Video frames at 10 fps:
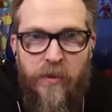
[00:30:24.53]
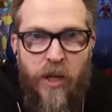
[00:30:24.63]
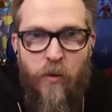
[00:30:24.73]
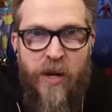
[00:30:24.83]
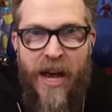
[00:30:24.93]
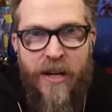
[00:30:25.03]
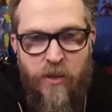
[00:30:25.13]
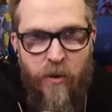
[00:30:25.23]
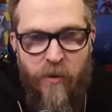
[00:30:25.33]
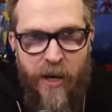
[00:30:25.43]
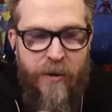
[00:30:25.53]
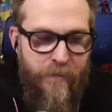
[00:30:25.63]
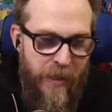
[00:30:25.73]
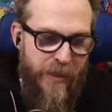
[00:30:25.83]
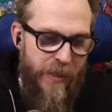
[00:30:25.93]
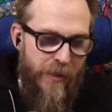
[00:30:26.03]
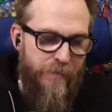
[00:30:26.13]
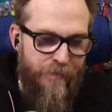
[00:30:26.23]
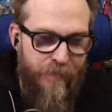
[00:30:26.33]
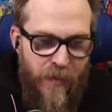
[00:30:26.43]
you know, react to it, right? But
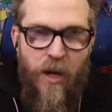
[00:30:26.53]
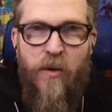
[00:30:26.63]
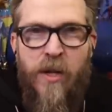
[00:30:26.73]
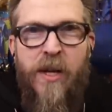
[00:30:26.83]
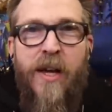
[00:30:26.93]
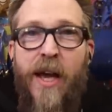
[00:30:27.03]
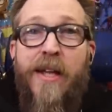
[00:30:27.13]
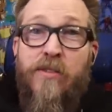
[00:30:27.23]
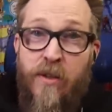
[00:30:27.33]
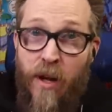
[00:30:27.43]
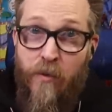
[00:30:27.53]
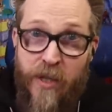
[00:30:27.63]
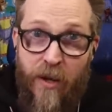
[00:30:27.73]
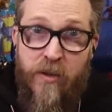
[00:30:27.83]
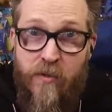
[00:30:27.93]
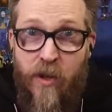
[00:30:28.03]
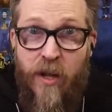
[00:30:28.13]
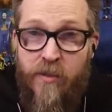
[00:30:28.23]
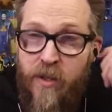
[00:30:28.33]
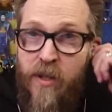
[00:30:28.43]
um, you know, it's not without its
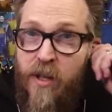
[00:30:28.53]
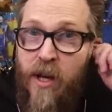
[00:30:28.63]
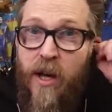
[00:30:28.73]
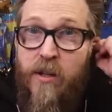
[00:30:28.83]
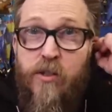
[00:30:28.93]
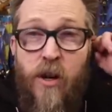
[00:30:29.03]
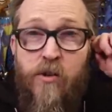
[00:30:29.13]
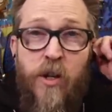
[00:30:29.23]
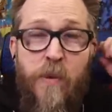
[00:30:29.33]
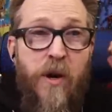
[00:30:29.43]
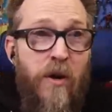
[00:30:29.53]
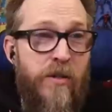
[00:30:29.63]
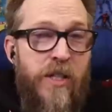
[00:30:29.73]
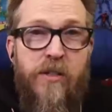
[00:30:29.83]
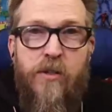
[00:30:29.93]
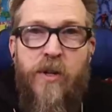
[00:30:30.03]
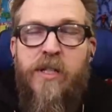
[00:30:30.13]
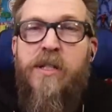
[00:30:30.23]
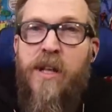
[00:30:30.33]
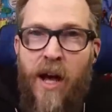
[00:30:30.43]
flaws. Uh, Star Trek Picard season three
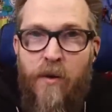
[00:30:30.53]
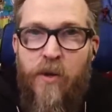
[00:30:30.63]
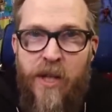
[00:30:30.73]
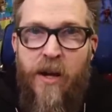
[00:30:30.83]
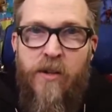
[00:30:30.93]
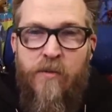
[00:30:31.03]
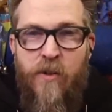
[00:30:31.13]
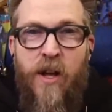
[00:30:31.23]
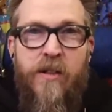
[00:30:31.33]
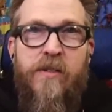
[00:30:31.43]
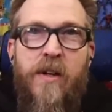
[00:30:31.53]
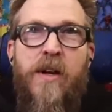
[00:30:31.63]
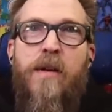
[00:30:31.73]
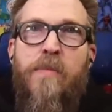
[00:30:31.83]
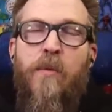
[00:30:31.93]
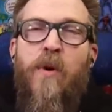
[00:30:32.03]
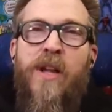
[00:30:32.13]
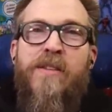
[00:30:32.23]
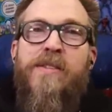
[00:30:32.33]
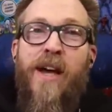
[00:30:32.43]
is not without its flaws, but
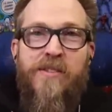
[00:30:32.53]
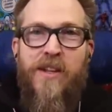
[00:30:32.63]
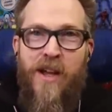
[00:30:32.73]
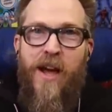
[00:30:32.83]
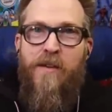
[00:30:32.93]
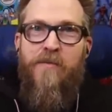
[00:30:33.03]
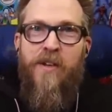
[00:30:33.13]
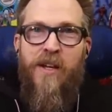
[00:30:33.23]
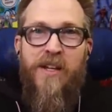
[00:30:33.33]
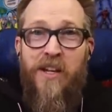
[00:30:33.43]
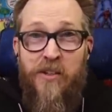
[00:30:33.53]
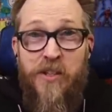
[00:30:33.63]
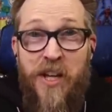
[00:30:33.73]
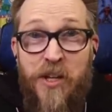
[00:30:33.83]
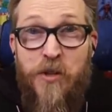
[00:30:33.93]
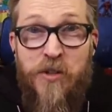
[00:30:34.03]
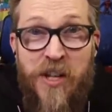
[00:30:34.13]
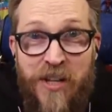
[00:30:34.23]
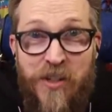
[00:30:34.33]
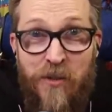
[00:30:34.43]
what it doesn't have is
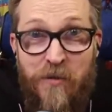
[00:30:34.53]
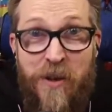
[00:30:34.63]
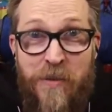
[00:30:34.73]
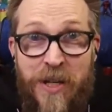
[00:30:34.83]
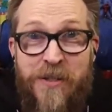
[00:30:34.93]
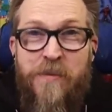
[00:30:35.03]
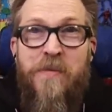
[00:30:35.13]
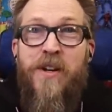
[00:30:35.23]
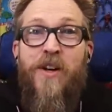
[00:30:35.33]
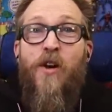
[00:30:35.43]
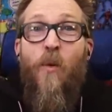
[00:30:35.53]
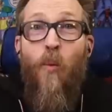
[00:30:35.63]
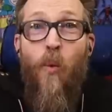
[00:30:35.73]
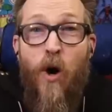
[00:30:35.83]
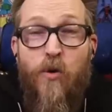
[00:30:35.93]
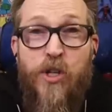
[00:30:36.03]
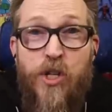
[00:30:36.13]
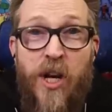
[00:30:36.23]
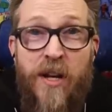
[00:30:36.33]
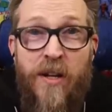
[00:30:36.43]
intersectional feminism, woke
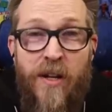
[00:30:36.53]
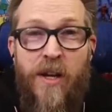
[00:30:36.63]
shit,